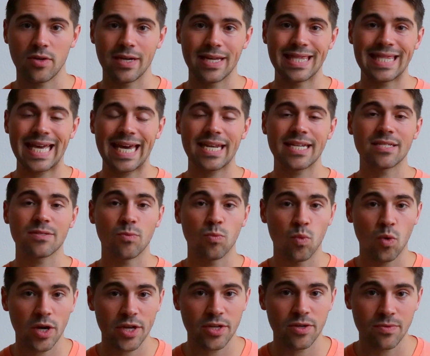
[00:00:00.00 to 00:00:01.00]
And that is
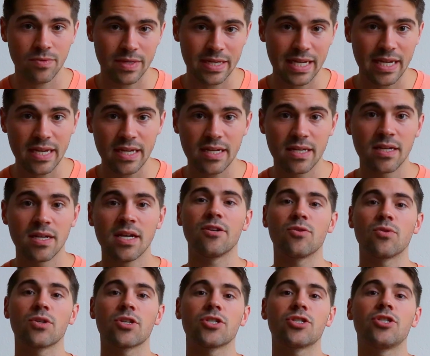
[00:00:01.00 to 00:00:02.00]
what you need in
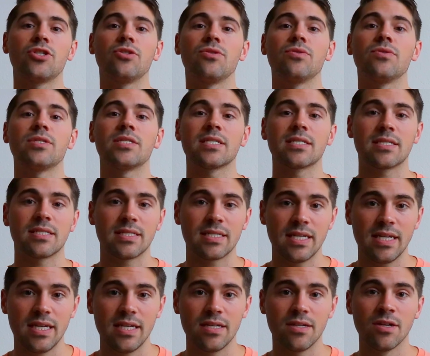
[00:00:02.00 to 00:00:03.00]
order to
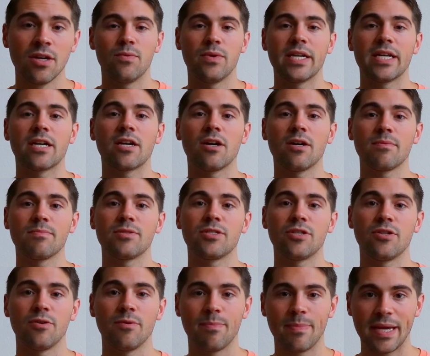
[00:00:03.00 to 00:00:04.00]
succeed when it comes
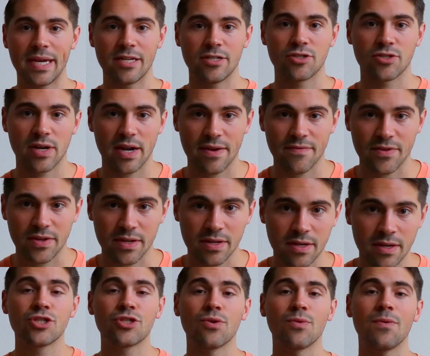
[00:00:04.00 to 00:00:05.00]
to paid traffic.
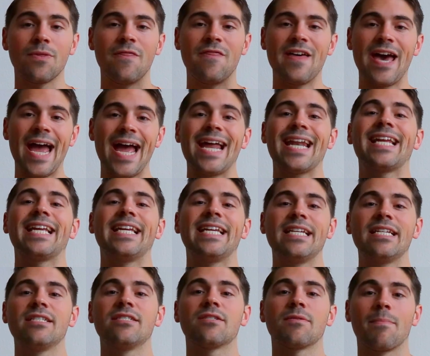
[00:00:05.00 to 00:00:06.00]
So that
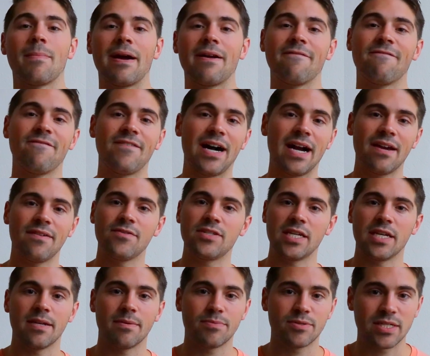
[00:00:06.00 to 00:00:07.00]
is my 5
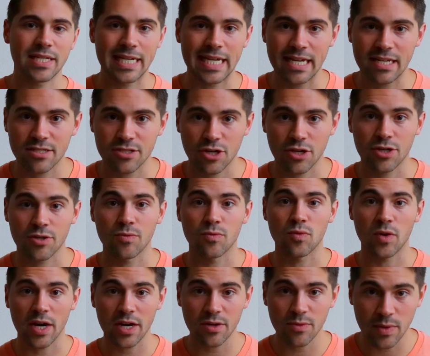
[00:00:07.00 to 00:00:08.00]
tips to get started
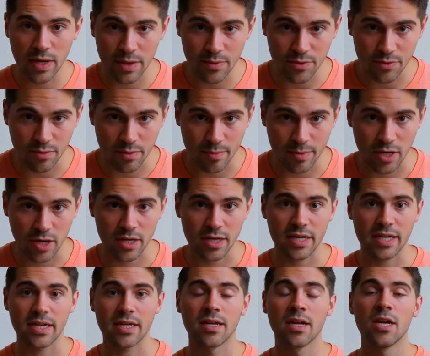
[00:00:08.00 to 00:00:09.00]
right away with
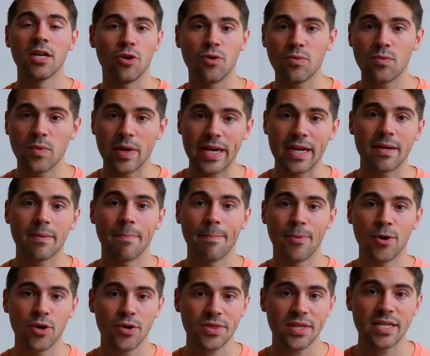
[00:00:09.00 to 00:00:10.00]
remarketing. Don't wait,
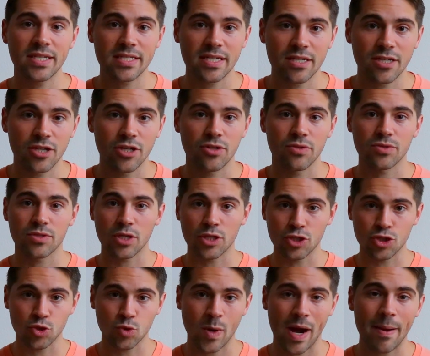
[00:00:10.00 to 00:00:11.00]
put these into use,
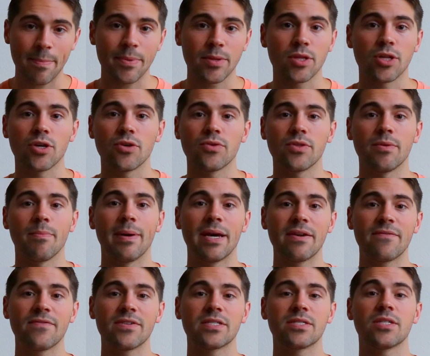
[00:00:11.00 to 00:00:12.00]
drop below the
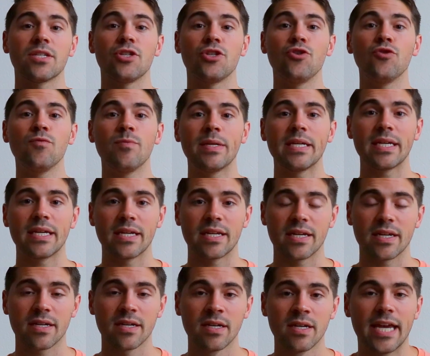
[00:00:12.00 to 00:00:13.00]
benefits that you've been
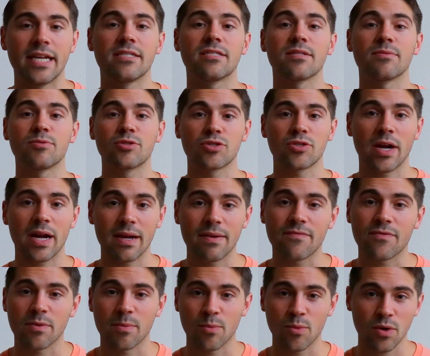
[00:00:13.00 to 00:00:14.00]
getting, and subscribe
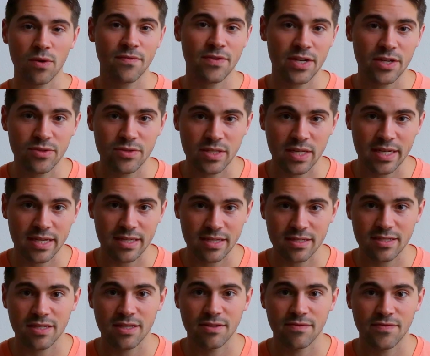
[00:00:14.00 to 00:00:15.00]
for more videos like
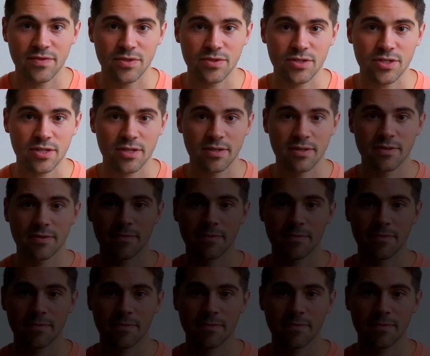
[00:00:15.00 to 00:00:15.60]
this in the future.